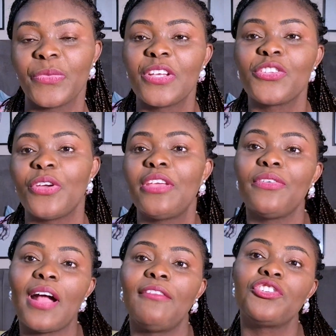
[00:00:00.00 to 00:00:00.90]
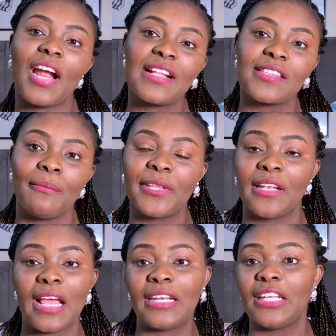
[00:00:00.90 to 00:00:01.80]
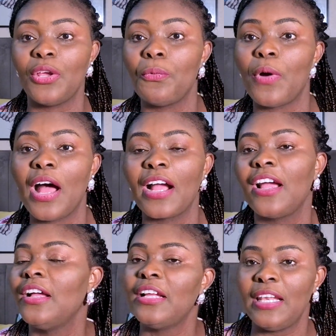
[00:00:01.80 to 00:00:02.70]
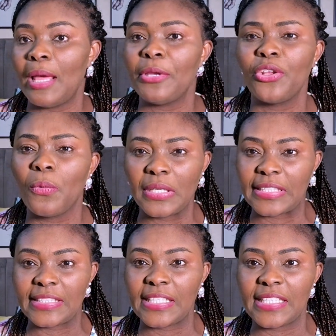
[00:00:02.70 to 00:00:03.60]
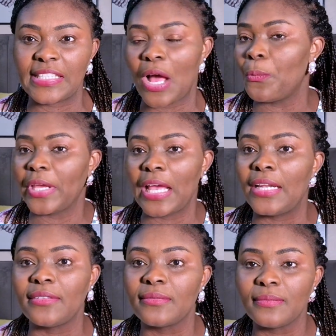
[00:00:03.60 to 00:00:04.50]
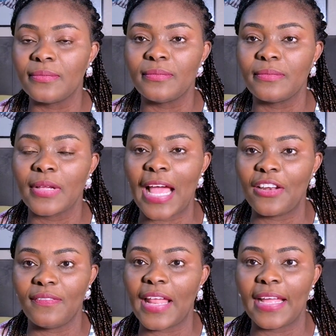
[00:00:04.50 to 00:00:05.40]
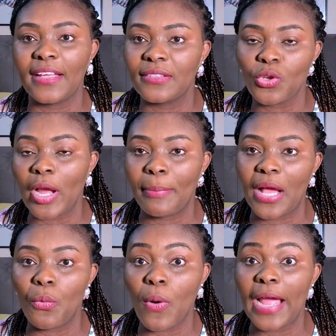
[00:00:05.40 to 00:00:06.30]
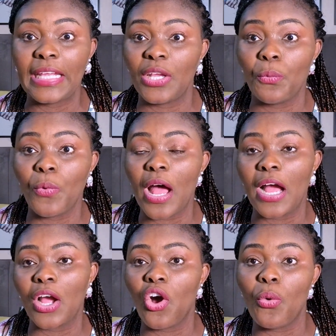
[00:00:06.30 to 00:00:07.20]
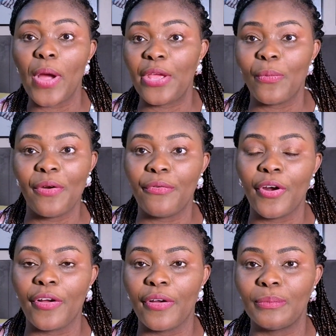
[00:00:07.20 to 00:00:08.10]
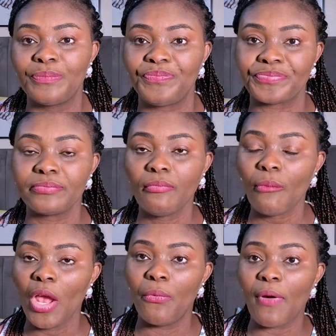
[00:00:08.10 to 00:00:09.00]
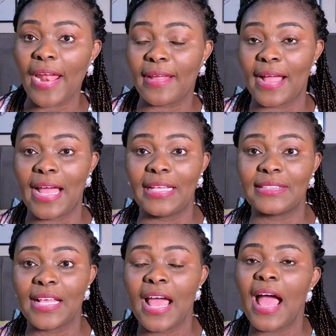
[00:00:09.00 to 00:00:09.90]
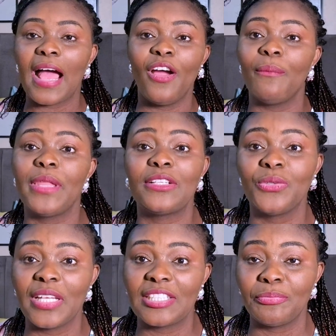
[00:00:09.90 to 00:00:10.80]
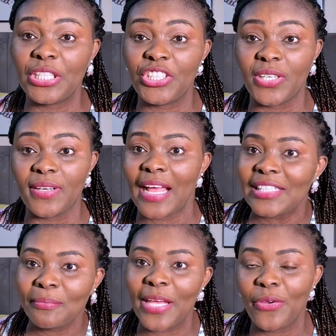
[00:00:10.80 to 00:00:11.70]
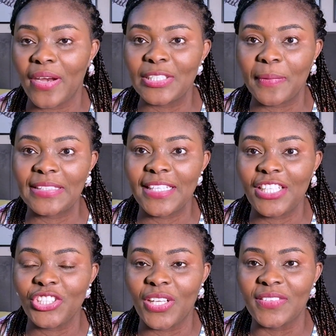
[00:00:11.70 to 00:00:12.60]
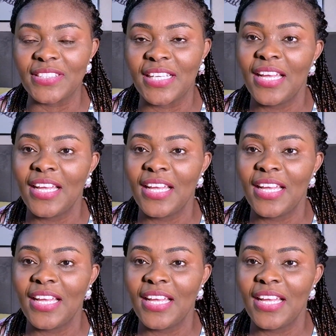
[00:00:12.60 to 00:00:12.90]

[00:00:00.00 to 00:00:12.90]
So if you have tried something and it didn't work, let me know what it is, and we can kind of like talk about why it didn't work or where it went wrong. Right, guys, I hope that today's mission has met your expectations.